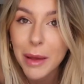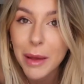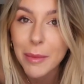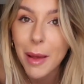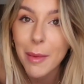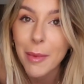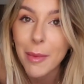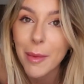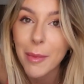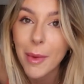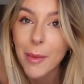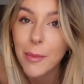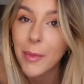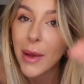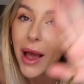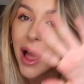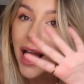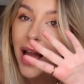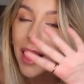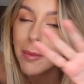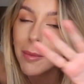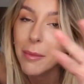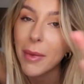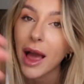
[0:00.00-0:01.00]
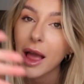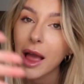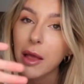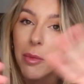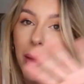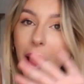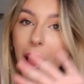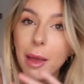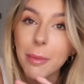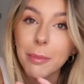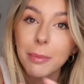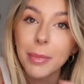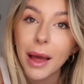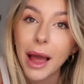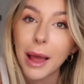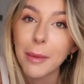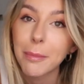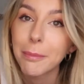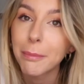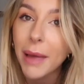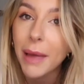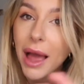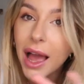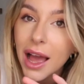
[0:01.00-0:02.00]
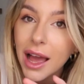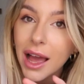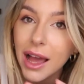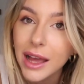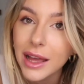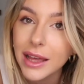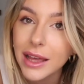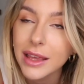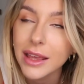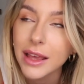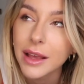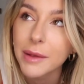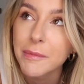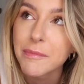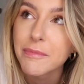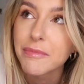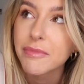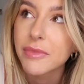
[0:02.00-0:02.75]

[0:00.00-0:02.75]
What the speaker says: bye, bye, bye, bye, bye, bye, bye, bye, bye.